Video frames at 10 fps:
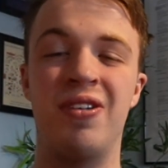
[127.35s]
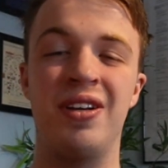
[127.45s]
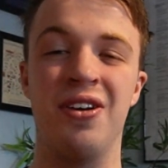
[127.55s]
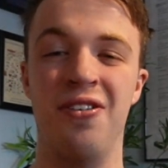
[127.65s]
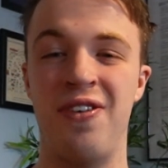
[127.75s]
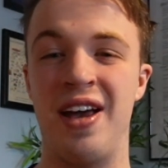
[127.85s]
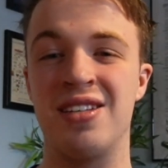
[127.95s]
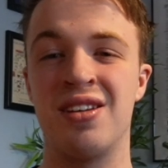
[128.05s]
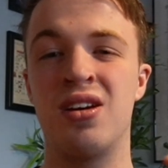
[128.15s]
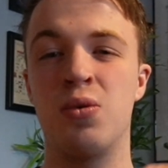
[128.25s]
in your
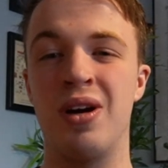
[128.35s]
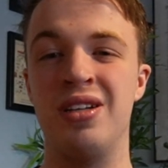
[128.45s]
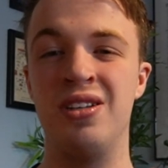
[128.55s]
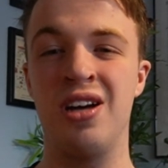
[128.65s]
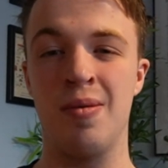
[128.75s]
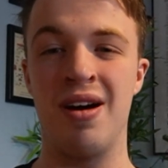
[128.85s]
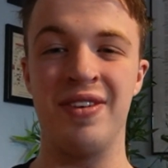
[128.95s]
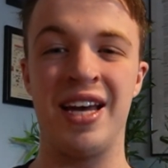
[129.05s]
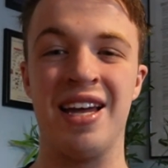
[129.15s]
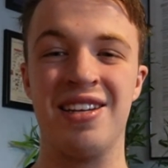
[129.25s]
face when you come out
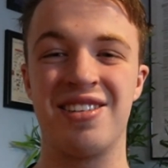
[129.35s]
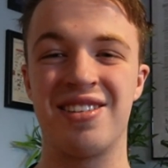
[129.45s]
the end.